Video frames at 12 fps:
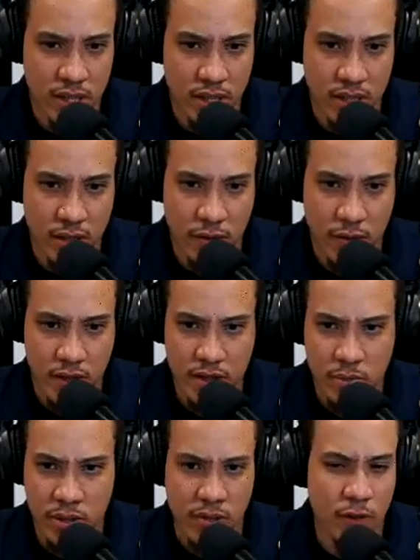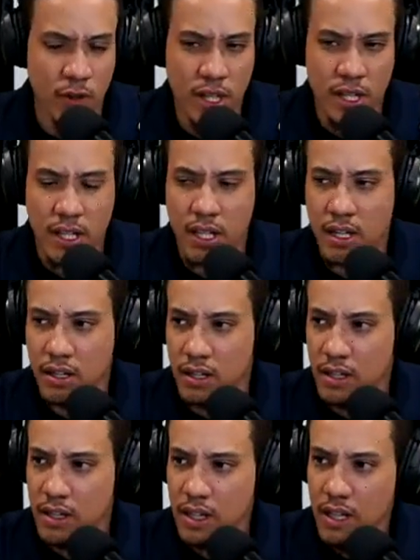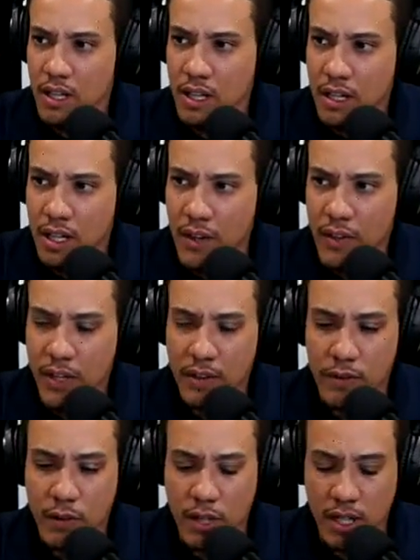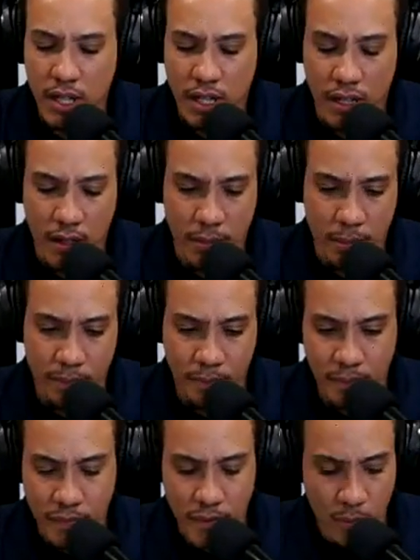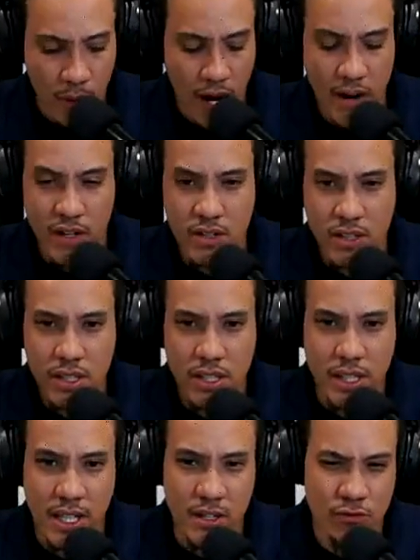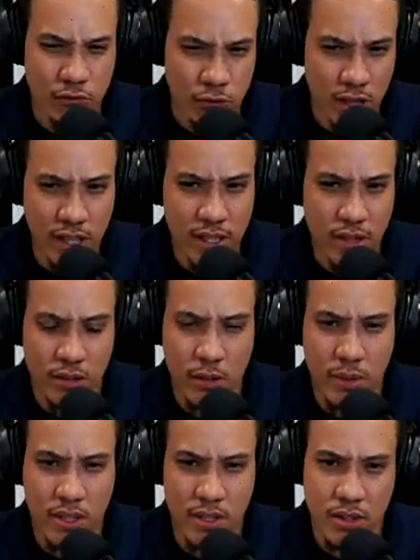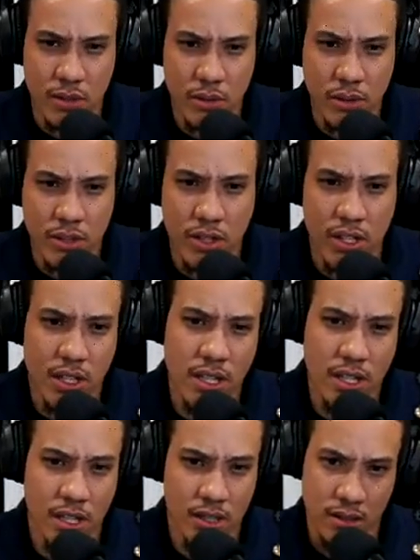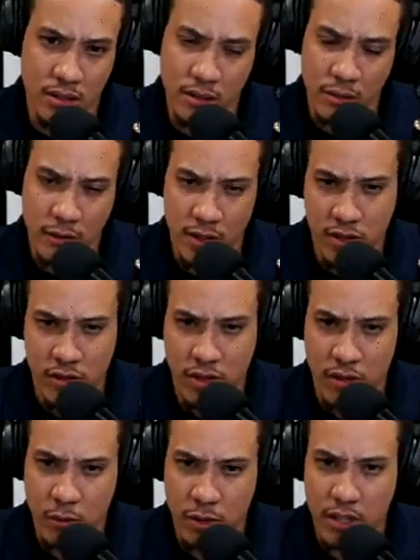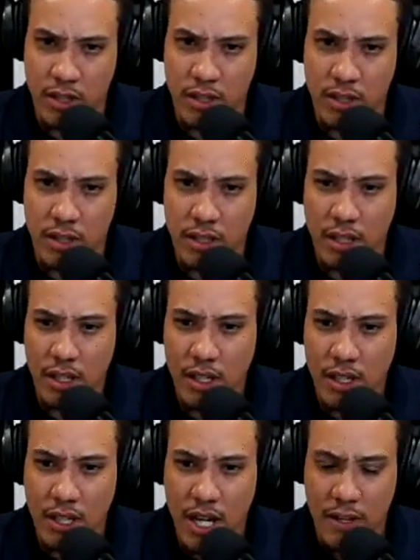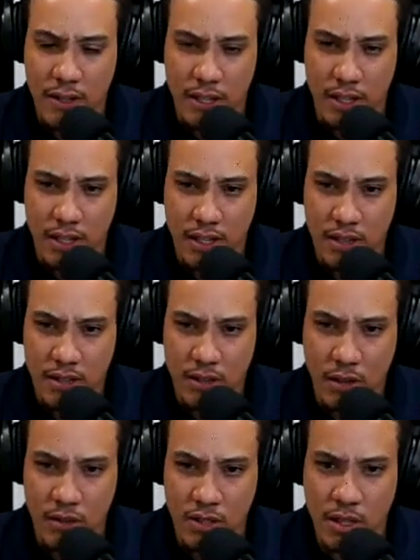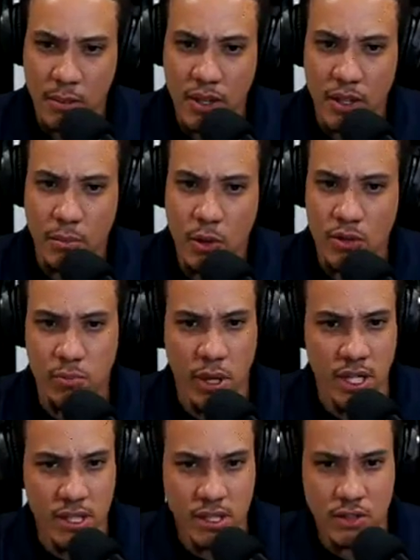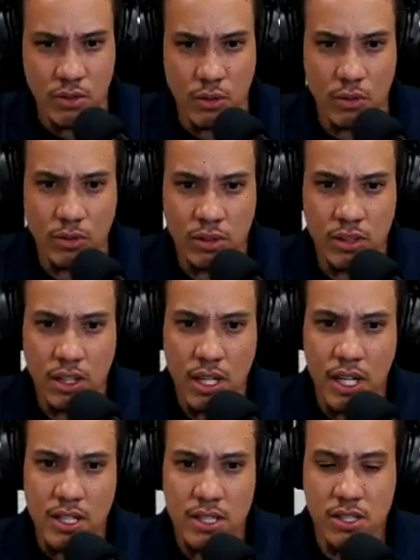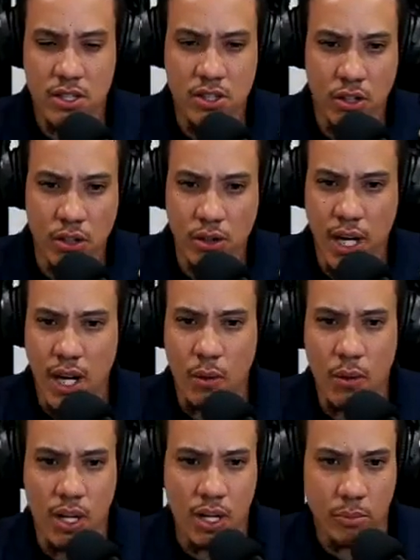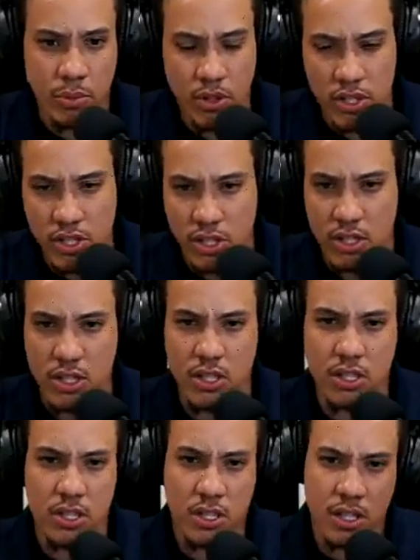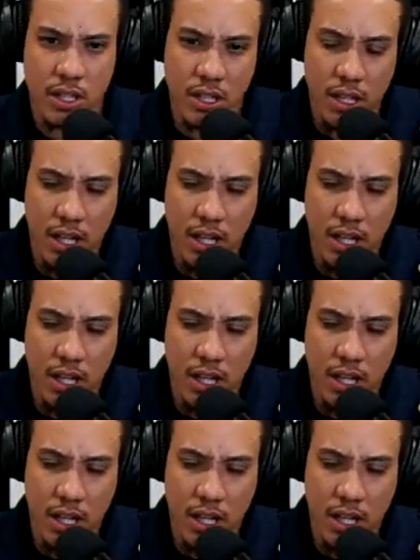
the difference but if you get like a i think if you get a um pirate hook and you really don't know what to do, you're going to get a little frustrated with it, I think. So, some of the most basic tools just to show you how well it pushes and